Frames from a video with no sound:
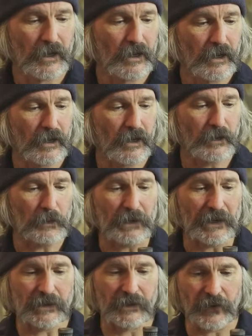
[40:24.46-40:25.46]
the
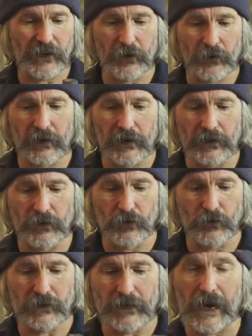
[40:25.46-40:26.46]
pieces of gear that I
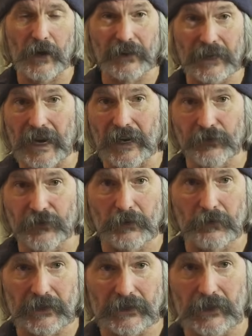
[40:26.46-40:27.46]
use and how they kind of fit
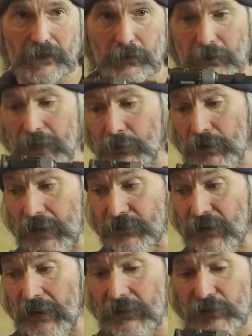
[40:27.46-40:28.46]
my system. And then when I
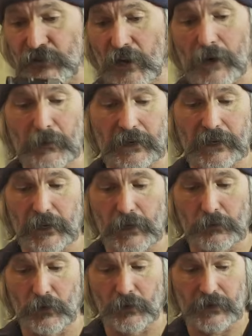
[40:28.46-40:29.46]
finally shot my caribou with